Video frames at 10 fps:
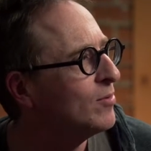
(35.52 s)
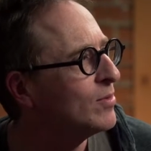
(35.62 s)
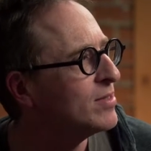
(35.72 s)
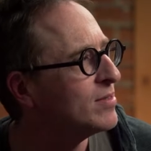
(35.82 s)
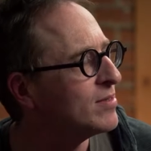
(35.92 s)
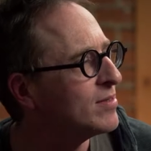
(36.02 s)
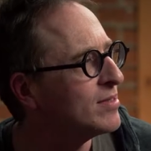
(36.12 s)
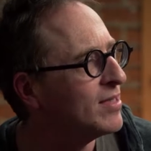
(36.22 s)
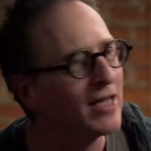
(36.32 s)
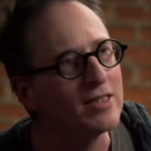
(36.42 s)
was
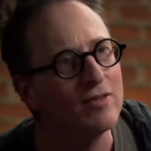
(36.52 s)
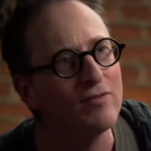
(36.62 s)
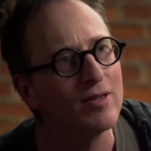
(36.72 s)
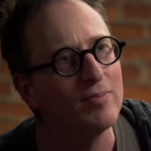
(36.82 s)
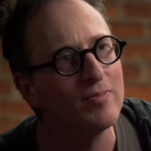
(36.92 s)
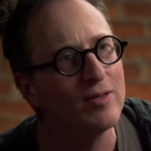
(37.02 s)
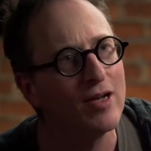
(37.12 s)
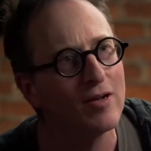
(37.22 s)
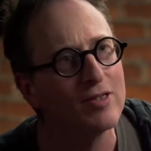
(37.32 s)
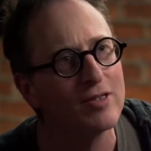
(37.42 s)
selected for
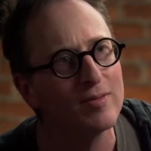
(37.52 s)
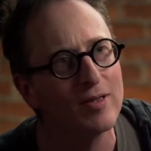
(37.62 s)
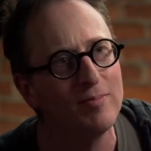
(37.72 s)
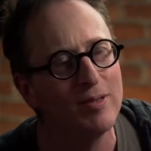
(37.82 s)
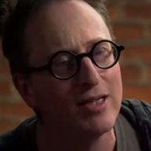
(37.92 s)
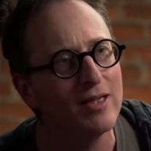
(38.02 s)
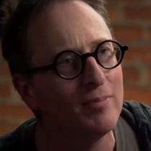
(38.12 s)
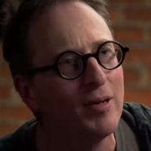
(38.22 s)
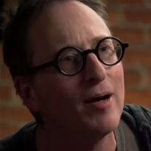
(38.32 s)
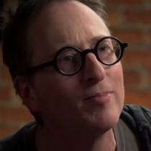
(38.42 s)
to compete in
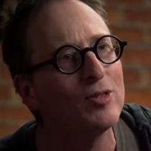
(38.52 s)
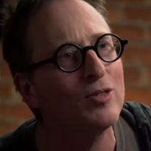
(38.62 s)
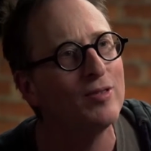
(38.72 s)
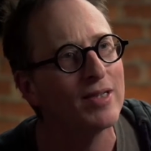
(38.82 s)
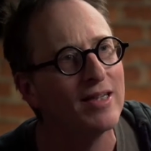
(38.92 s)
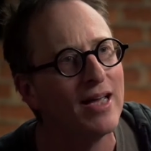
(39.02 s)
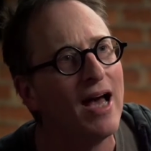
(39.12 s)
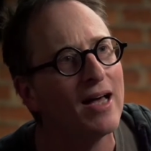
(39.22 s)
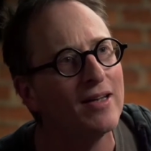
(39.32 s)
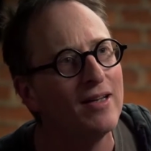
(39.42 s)
the Palme d'Or at
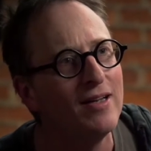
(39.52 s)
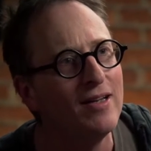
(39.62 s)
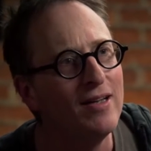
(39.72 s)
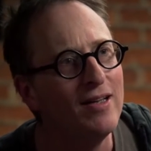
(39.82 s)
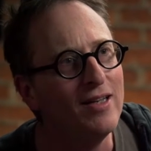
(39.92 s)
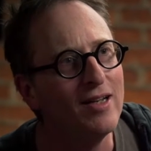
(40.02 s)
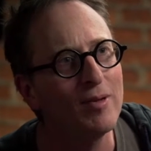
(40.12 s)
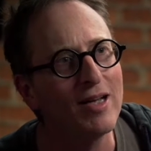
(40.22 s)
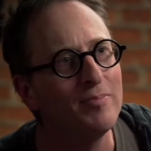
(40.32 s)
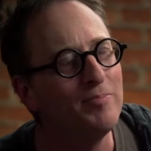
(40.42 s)
Cannes. You
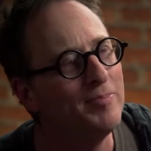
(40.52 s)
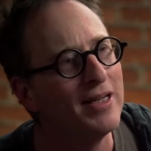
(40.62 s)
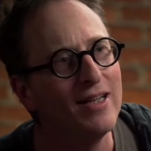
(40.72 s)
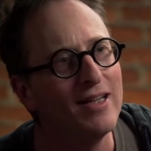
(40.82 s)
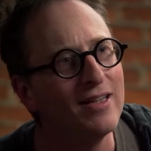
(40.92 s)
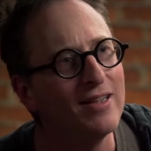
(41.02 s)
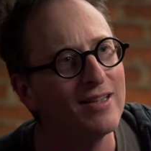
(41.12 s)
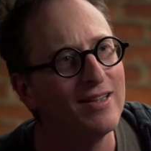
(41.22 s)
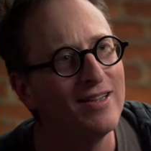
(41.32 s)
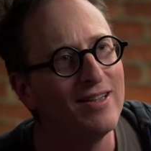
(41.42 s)
know, we had a
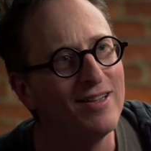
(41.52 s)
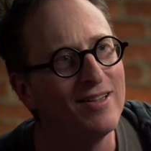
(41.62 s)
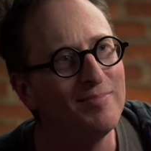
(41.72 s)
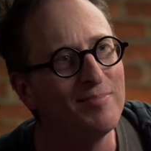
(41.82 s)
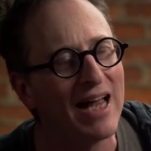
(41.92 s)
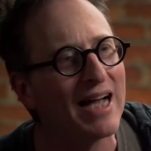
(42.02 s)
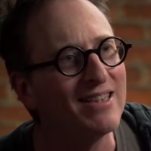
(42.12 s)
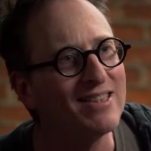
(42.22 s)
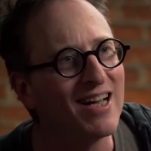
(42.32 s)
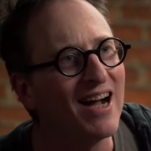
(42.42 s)
big
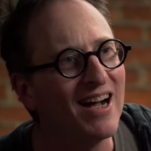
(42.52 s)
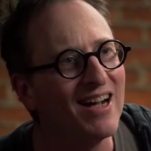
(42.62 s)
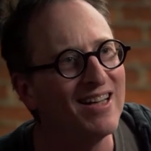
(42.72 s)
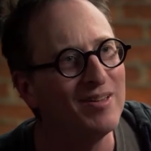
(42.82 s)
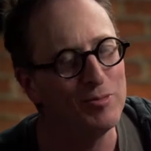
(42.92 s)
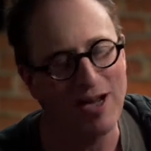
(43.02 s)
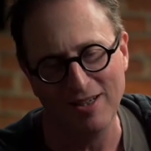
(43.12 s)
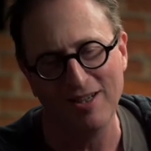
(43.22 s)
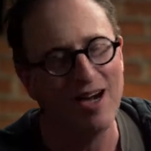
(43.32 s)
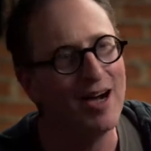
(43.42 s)
black tie,
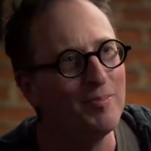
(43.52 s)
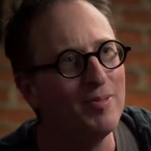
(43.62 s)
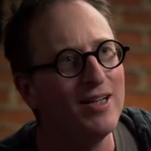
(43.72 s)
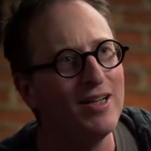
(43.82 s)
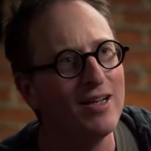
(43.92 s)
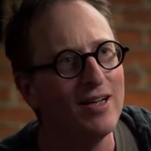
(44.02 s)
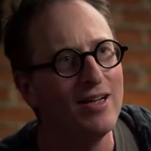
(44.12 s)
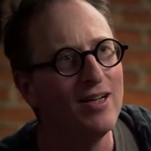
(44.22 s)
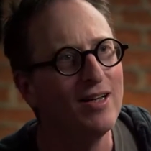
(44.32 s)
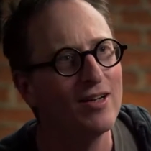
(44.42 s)
red carpet,
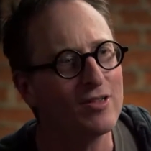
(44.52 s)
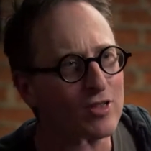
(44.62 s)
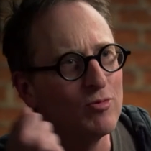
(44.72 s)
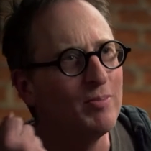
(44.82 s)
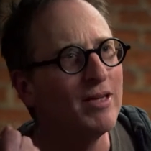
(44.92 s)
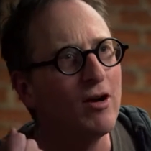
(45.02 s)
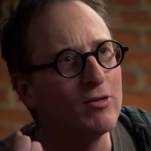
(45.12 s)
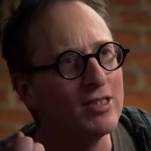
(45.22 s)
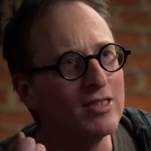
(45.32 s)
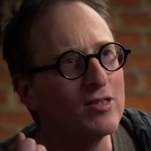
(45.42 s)
lots of women
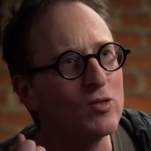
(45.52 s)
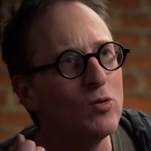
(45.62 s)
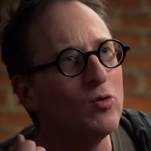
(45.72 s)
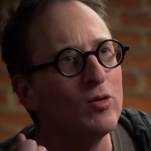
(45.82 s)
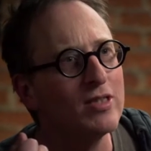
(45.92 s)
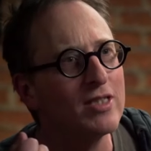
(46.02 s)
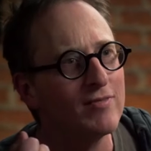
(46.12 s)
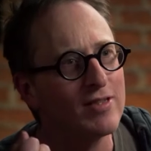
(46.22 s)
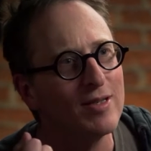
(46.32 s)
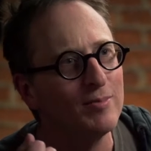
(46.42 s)
holding
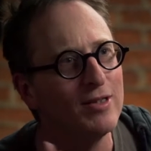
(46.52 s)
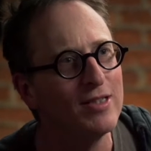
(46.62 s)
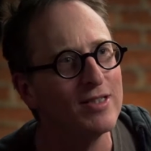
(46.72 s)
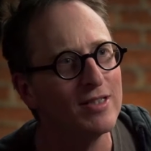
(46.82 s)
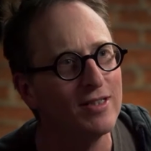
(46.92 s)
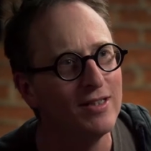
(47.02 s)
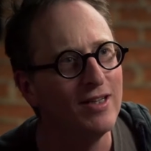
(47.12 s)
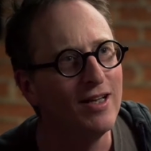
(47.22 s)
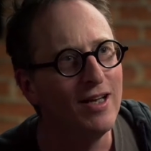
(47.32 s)
swords for some reason.